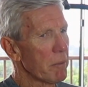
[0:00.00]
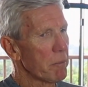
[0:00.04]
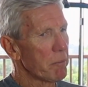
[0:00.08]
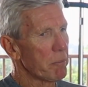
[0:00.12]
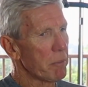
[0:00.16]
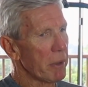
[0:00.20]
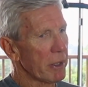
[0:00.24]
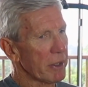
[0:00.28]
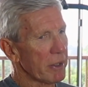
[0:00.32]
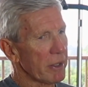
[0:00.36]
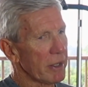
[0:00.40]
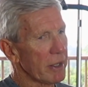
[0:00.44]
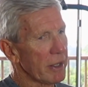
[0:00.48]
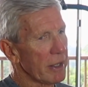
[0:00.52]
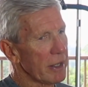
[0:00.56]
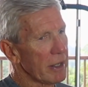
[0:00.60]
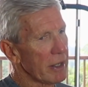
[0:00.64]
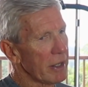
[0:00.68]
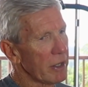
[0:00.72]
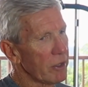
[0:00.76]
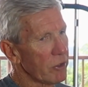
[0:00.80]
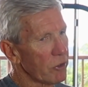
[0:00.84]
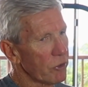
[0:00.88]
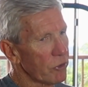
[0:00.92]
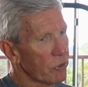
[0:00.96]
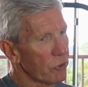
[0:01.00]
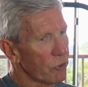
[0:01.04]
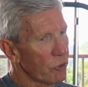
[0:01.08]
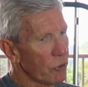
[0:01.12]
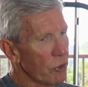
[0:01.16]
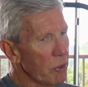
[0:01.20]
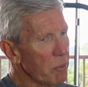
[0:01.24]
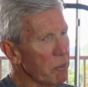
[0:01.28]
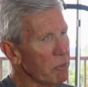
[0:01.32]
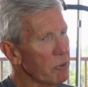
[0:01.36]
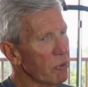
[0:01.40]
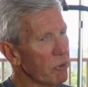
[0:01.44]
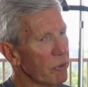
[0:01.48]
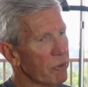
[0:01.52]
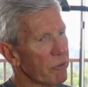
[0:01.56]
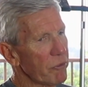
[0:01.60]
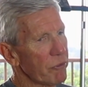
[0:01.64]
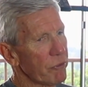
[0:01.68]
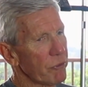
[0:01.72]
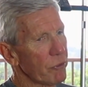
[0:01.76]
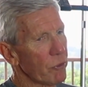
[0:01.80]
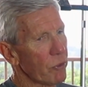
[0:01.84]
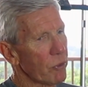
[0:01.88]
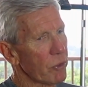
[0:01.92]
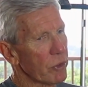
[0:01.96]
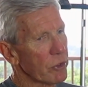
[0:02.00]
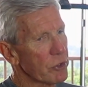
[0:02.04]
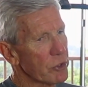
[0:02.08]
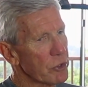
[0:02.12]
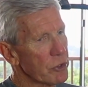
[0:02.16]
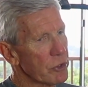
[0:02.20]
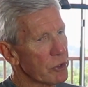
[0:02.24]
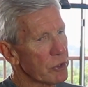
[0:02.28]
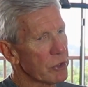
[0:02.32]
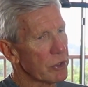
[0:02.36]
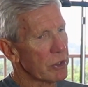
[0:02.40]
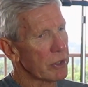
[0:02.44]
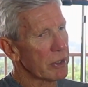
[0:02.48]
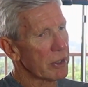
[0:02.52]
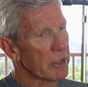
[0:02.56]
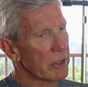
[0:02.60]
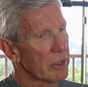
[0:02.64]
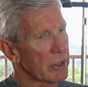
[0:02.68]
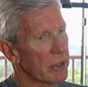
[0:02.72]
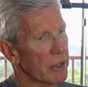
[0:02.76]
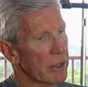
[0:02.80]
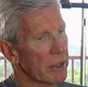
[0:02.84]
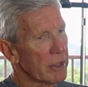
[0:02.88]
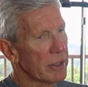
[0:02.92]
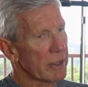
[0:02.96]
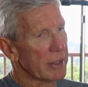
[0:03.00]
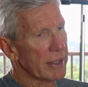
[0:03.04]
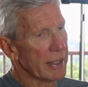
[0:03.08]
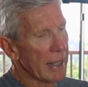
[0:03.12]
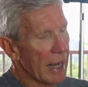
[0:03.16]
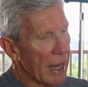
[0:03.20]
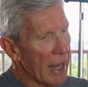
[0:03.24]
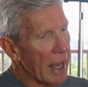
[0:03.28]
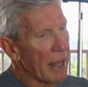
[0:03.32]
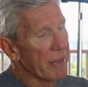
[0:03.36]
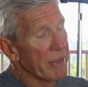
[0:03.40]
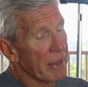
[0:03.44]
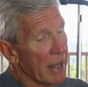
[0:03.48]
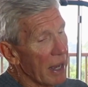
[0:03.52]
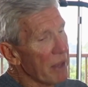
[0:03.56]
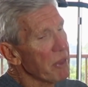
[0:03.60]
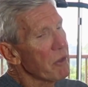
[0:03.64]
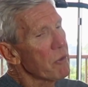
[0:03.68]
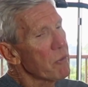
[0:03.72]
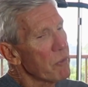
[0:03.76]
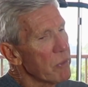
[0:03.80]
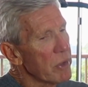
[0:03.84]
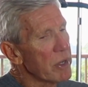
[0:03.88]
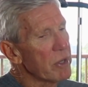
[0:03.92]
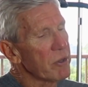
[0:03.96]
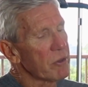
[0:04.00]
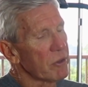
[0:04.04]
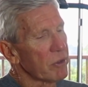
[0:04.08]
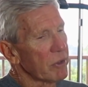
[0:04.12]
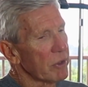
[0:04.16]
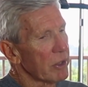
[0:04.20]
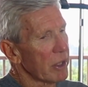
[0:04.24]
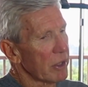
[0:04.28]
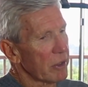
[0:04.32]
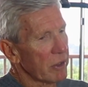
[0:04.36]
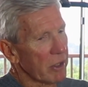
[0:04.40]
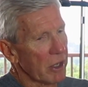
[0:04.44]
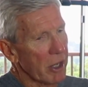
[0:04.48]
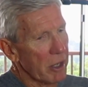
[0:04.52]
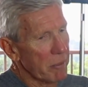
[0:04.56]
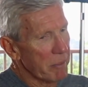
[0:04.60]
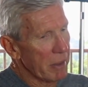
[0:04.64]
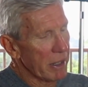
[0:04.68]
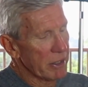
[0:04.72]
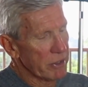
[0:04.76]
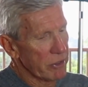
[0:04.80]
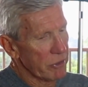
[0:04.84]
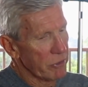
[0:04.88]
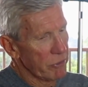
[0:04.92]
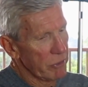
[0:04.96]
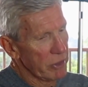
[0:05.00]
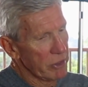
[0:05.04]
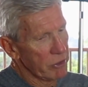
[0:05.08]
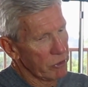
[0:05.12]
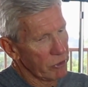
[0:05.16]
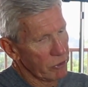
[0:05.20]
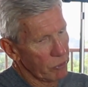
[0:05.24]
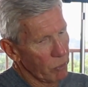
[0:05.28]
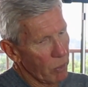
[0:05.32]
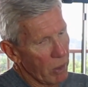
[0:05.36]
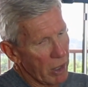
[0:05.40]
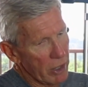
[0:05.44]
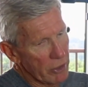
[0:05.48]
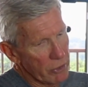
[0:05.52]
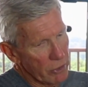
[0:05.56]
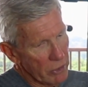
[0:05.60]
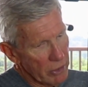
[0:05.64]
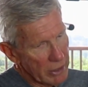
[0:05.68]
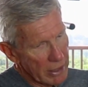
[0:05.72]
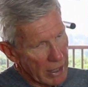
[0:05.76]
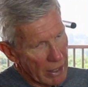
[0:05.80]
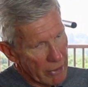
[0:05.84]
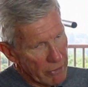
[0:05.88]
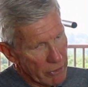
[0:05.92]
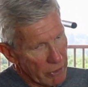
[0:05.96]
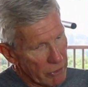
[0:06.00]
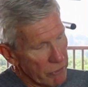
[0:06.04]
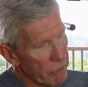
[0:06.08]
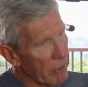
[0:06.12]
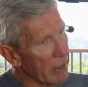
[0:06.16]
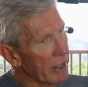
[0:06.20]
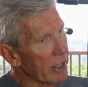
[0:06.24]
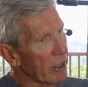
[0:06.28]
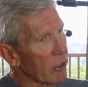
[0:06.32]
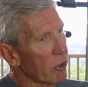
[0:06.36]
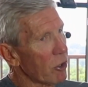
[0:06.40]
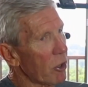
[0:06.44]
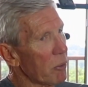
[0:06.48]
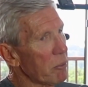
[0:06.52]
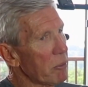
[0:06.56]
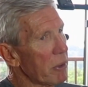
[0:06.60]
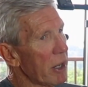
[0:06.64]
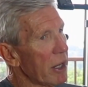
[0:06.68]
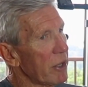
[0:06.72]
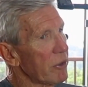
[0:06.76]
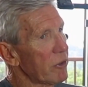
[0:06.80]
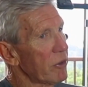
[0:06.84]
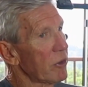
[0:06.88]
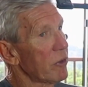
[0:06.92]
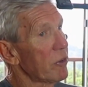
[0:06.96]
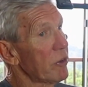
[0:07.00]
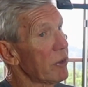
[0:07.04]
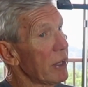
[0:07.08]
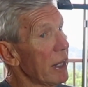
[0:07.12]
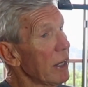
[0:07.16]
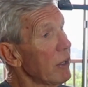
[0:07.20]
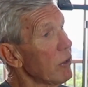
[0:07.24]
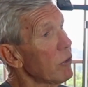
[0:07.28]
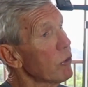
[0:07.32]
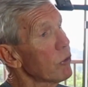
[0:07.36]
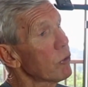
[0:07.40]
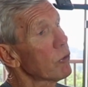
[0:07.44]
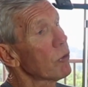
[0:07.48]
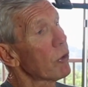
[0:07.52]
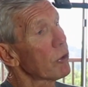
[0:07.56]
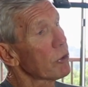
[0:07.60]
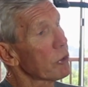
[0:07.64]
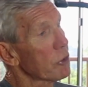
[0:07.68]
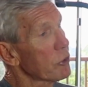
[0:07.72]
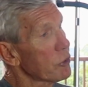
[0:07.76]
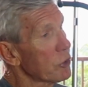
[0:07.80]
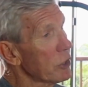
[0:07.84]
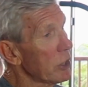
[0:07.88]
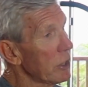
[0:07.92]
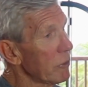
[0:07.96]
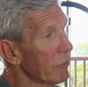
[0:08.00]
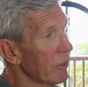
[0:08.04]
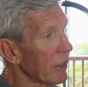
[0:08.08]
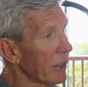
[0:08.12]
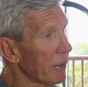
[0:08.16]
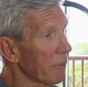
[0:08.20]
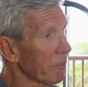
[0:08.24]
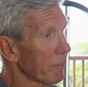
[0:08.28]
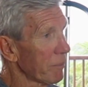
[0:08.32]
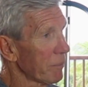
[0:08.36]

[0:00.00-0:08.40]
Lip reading: But in terms of the other reason, that going back to the reasons why you carry on running Comrades, is then to start achieving.